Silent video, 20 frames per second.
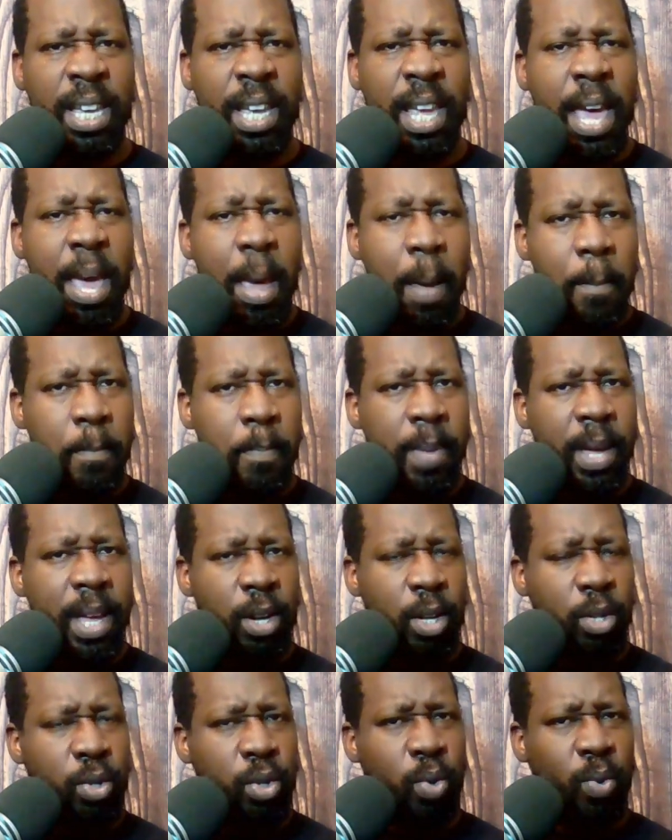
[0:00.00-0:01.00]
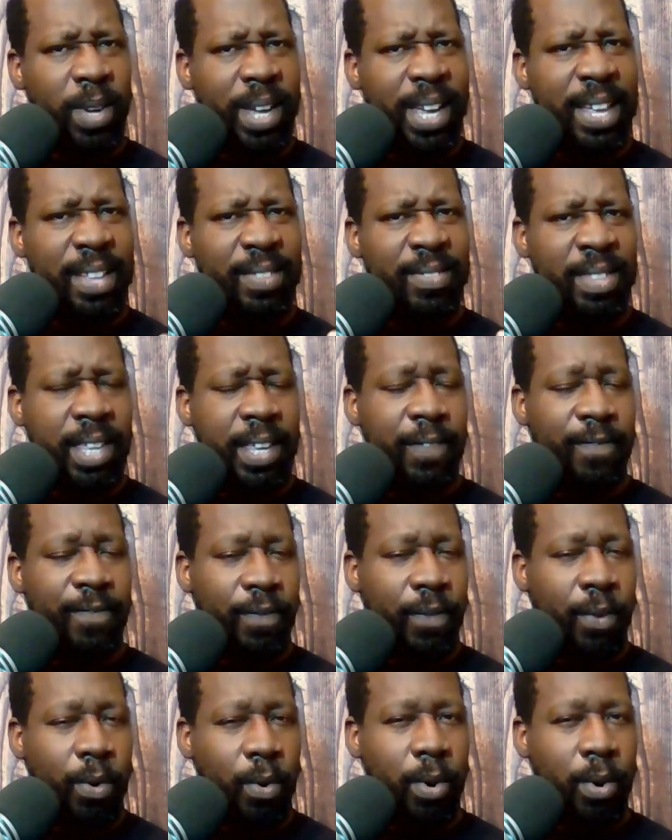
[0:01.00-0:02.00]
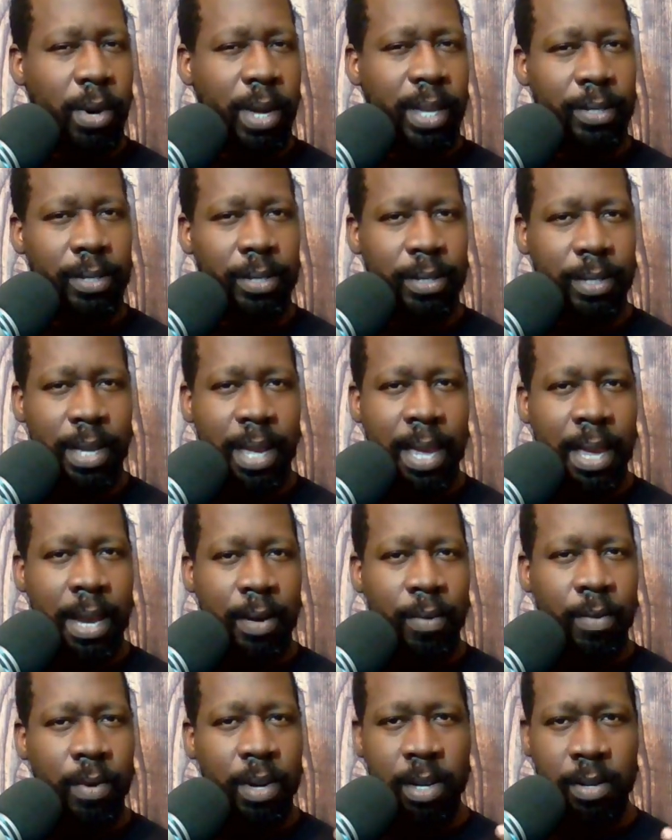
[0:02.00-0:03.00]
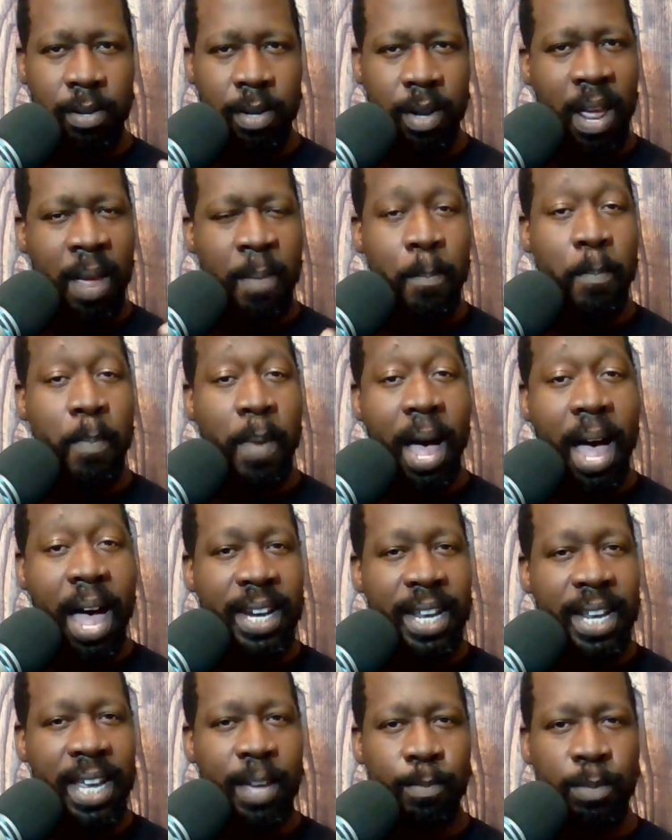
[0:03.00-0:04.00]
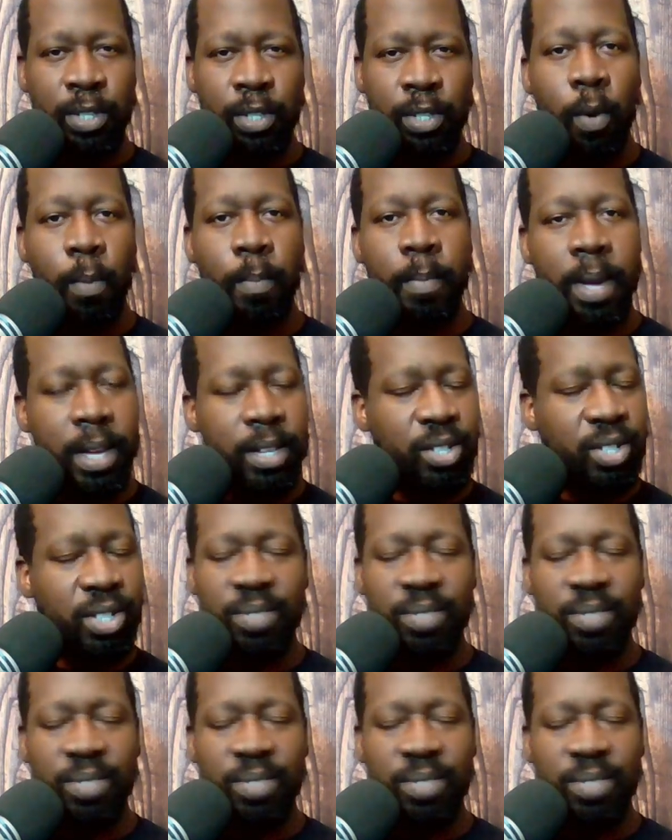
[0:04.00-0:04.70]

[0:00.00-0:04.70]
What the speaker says: but to get the voice and embody him so much,